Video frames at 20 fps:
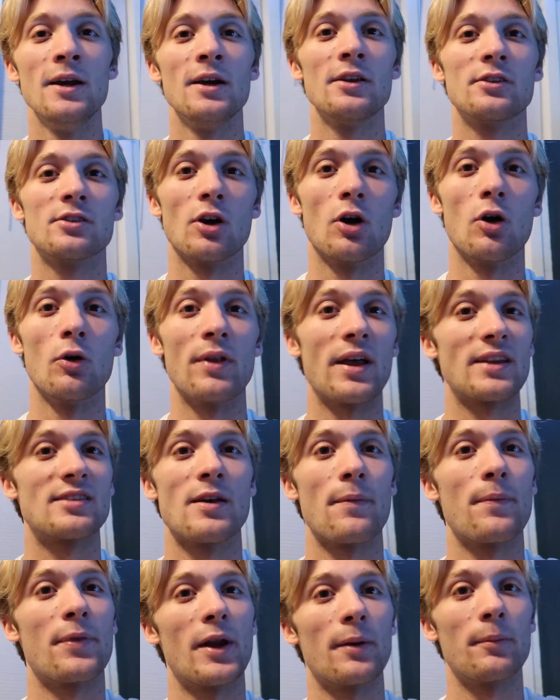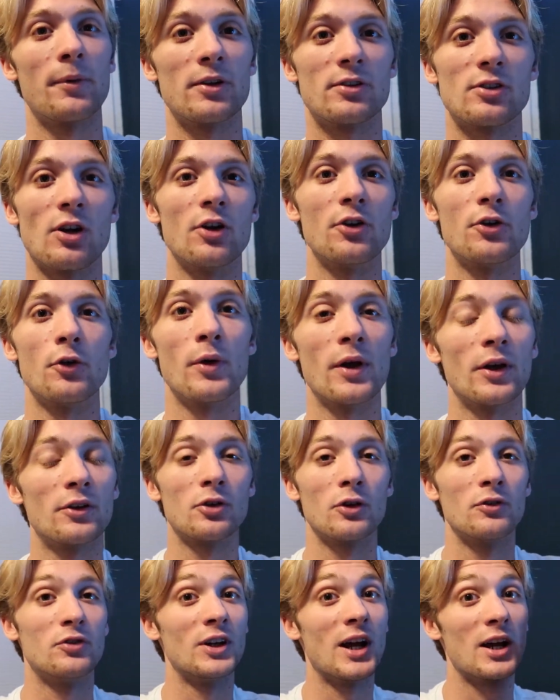So that's something I'm gonna start doing.
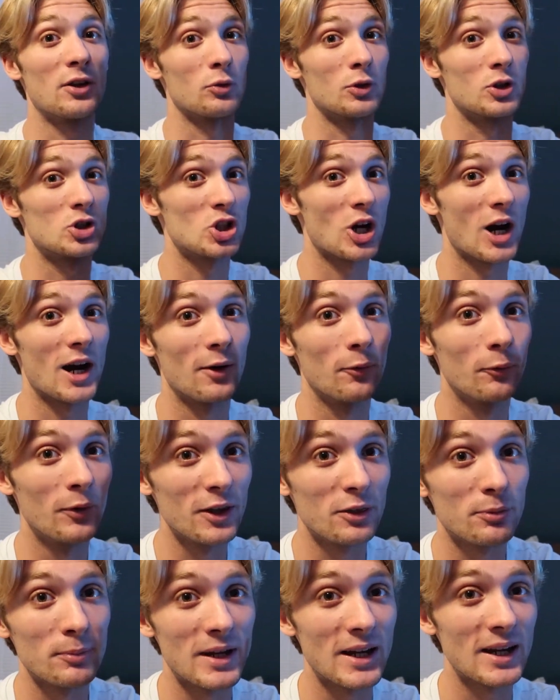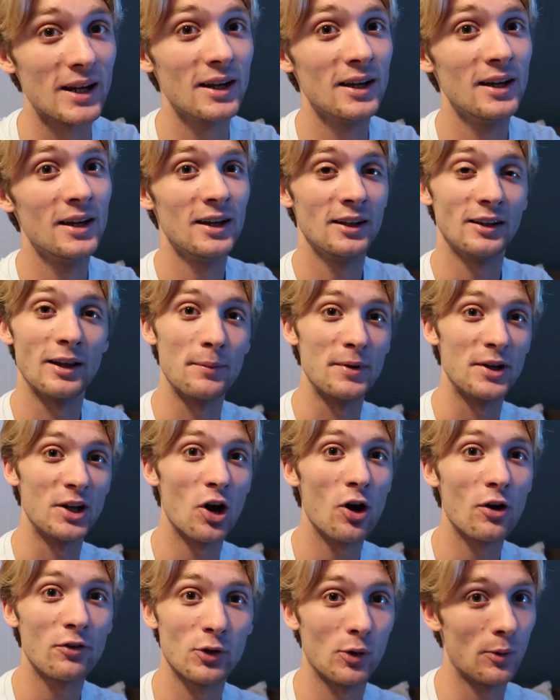So if you guys wanna try it with me, let me
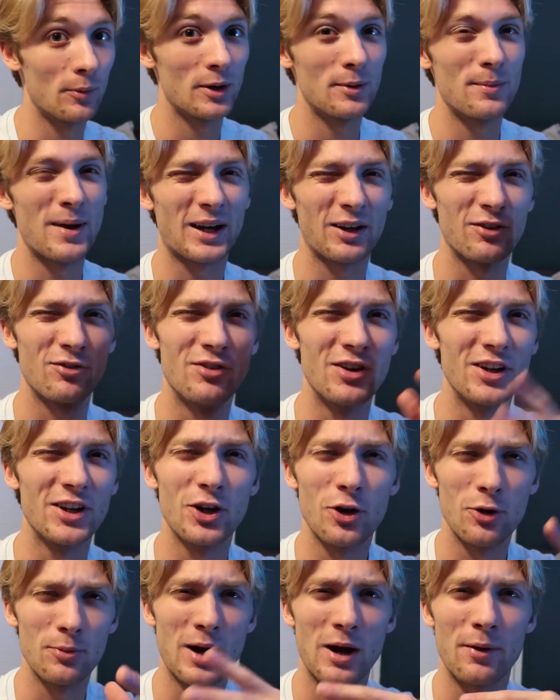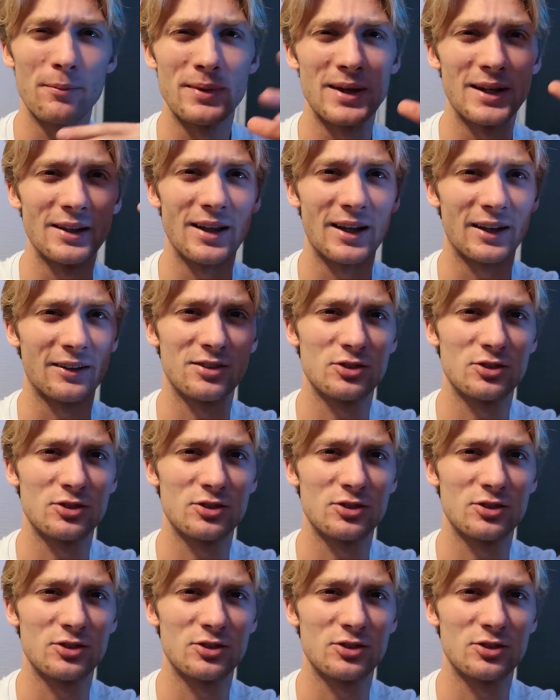know if you want me to make a video about me like